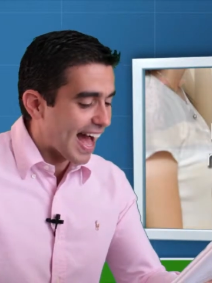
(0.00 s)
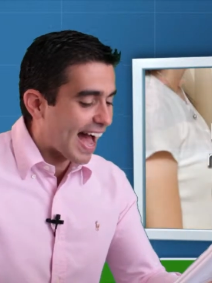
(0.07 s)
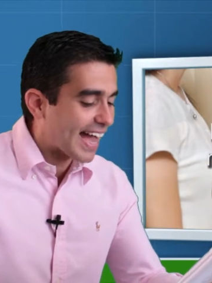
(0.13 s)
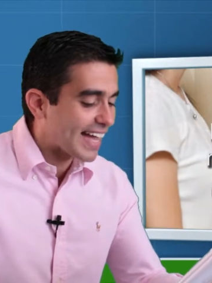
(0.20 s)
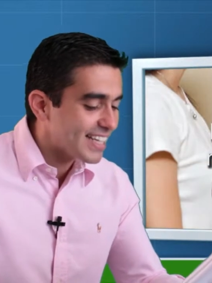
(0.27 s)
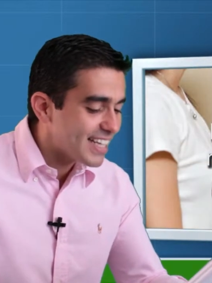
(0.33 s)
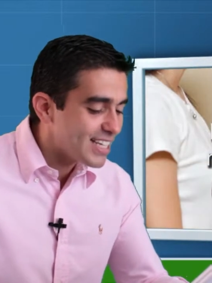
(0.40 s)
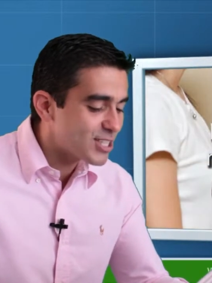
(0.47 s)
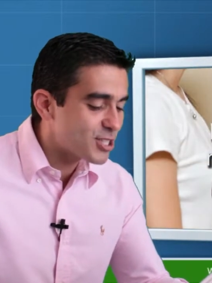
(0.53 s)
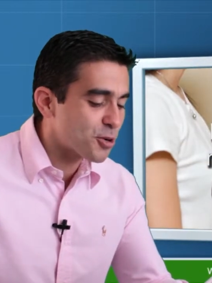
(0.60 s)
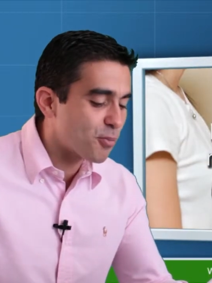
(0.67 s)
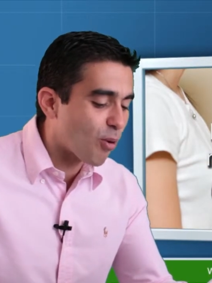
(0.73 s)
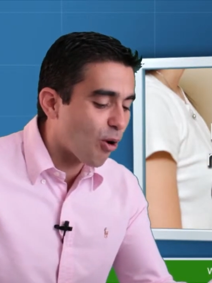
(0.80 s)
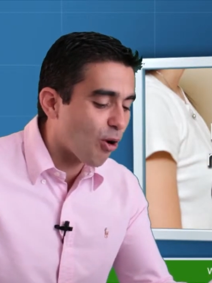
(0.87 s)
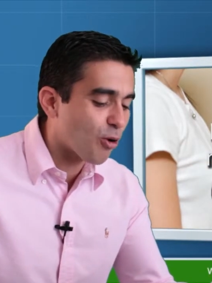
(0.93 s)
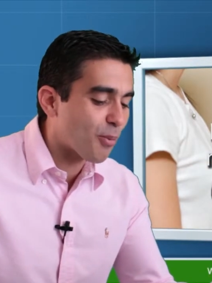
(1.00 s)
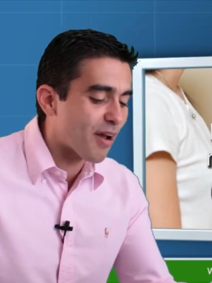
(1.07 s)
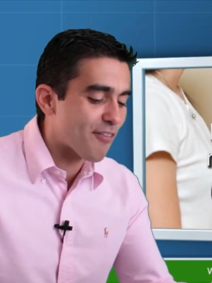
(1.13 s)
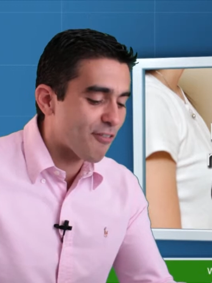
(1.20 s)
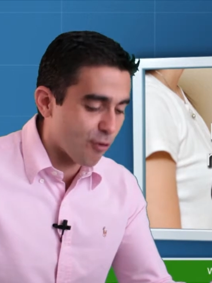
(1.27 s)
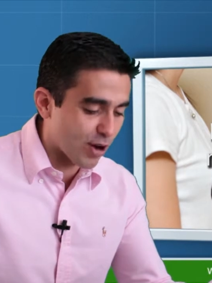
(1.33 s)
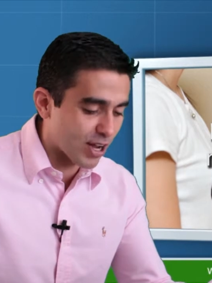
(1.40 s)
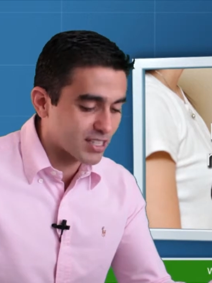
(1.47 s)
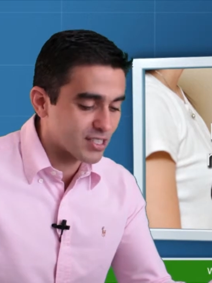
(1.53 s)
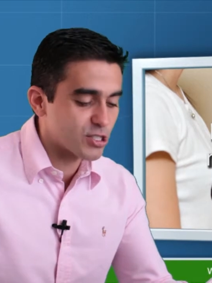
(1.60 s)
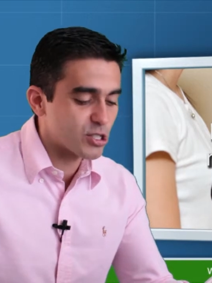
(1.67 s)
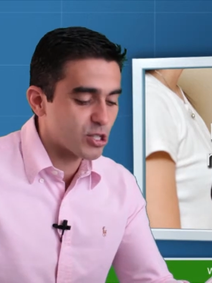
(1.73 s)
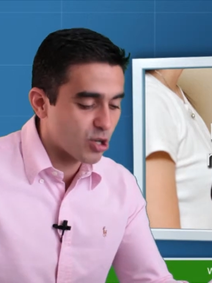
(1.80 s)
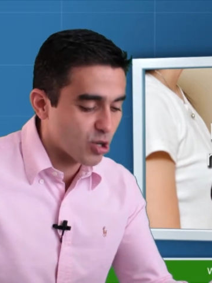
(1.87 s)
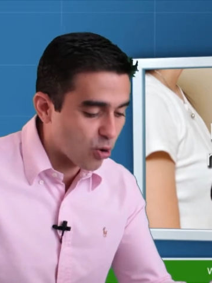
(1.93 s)
I need to borrow my
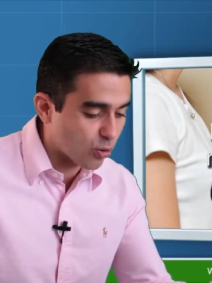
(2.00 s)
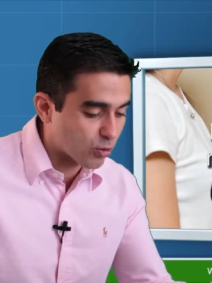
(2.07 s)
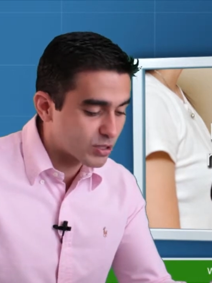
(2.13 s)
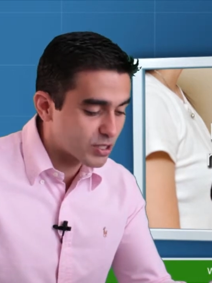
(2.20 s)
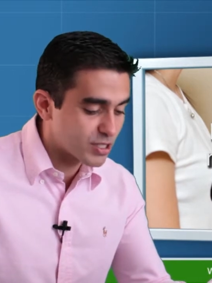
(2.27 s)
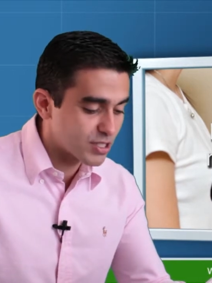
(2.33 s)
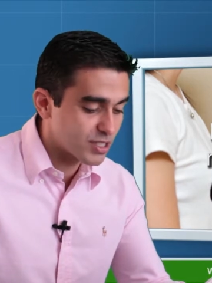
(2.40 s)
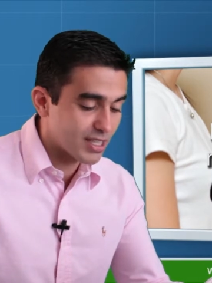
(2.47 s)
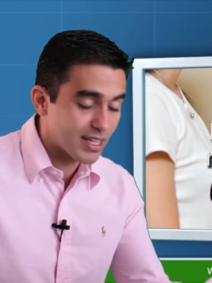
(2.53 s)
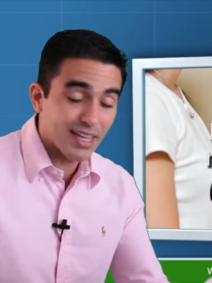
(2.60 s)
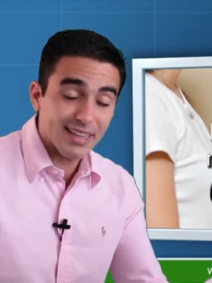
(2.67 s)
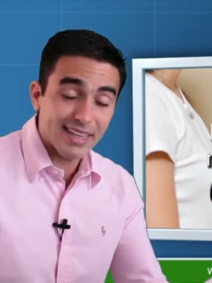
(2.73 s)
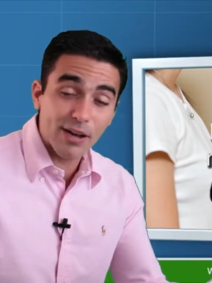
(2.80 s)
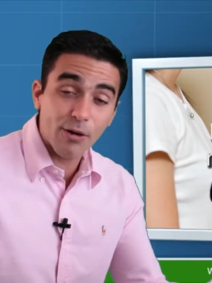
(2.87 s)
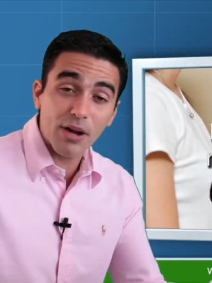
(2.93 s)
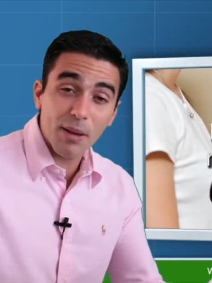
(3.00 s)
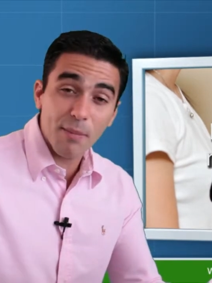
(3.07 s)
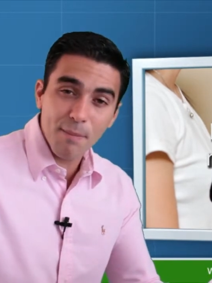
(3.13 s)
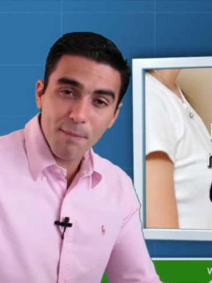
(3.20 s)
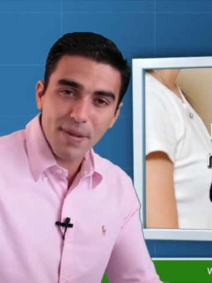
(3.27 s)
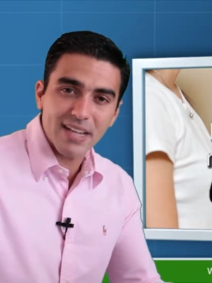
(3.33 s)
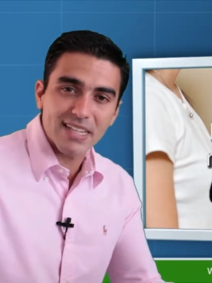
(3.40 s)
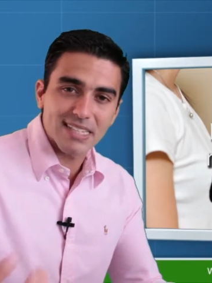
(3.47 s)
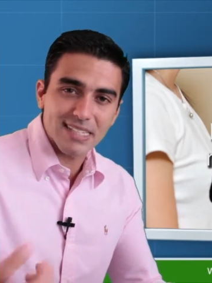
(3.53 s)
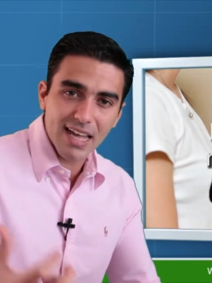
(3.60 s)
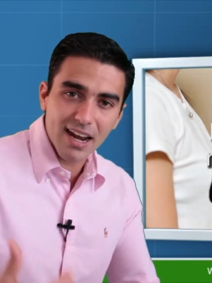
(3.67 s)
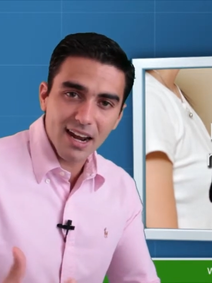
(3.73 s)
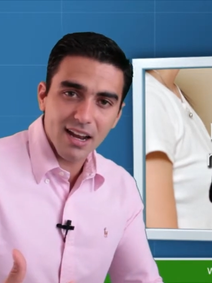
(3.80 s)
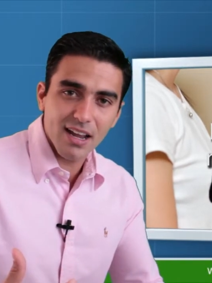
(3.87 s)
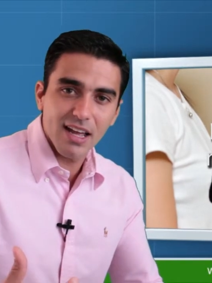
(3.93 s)
friend's notes. Tengo que
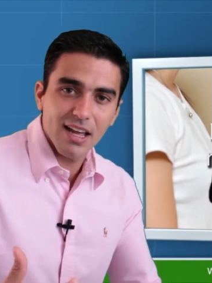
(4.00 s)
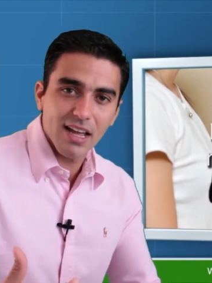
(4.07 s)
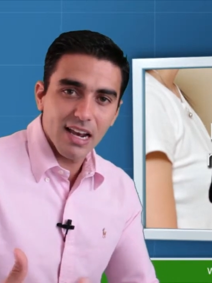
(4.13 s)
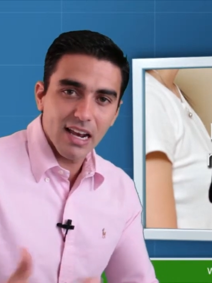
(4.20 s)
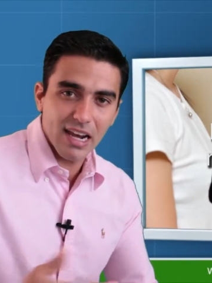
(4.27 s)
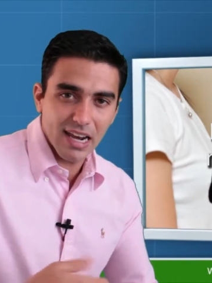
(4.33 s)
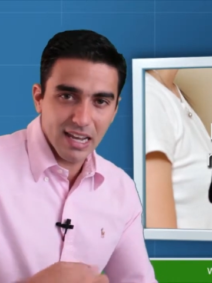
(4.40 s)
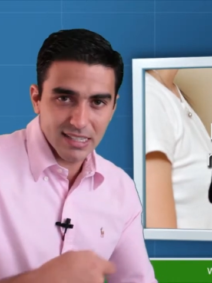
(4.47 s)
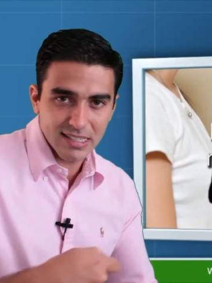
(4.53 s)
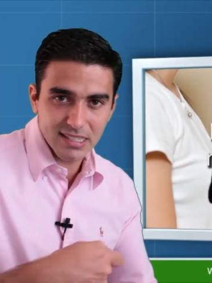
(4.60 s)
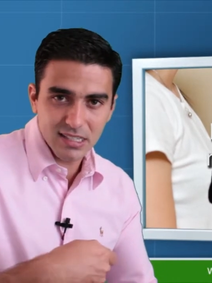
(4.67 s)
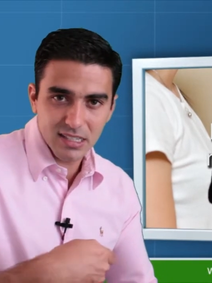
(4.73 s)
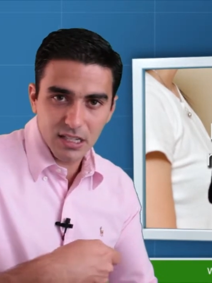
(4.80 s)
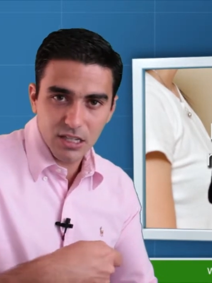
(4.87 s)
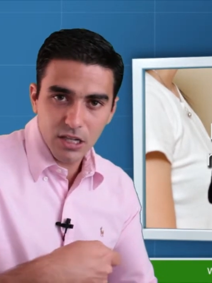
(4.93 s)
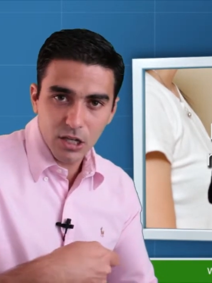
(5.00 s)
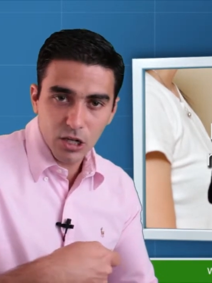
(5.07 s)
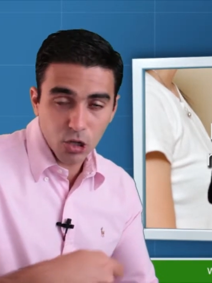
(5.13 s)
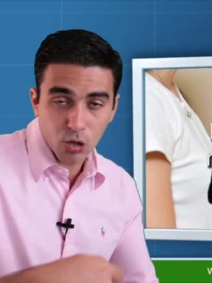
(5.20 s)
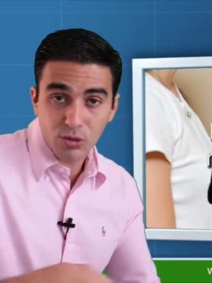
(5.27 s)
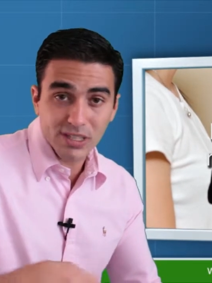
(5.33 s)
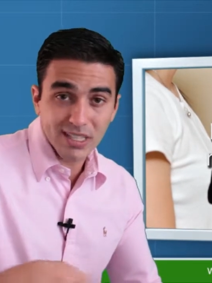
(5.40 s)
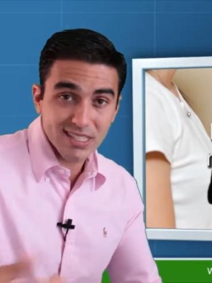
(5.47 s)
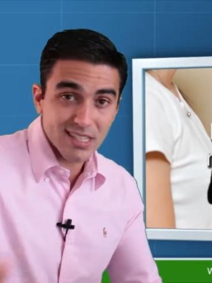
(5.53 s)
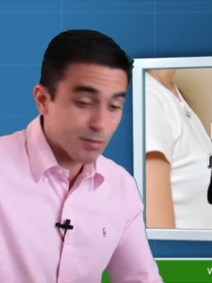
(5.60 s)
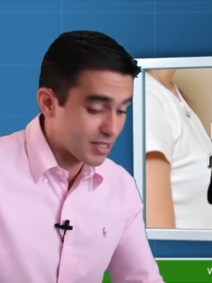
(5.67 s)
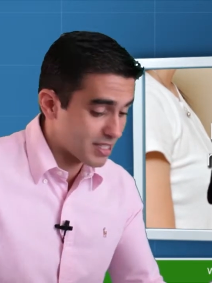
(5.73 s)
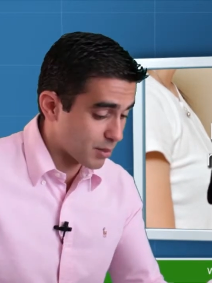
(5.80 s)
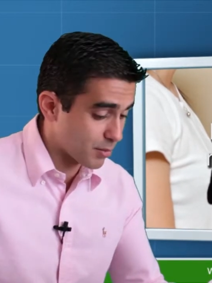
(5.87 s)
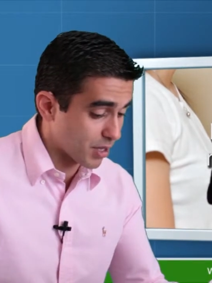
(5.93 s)
prestar las notas de
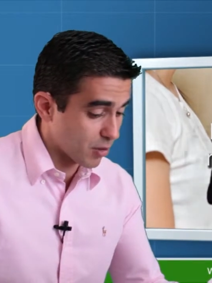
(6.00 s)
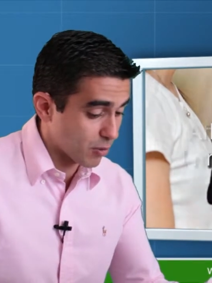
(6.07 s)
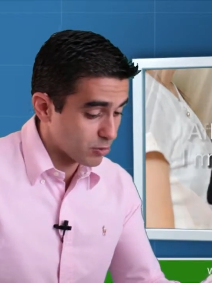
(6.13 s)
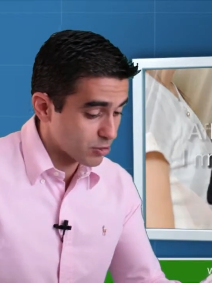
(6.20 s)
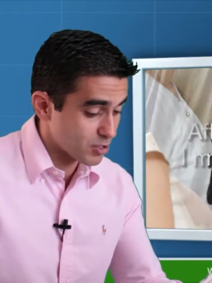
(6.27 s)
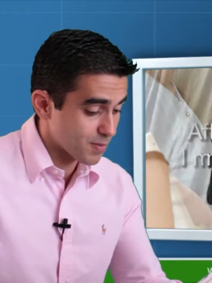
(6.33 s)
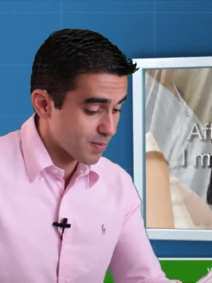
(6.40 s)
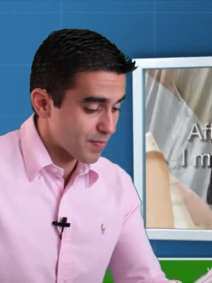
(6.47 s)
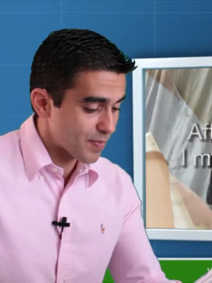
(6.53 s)
mis amigos.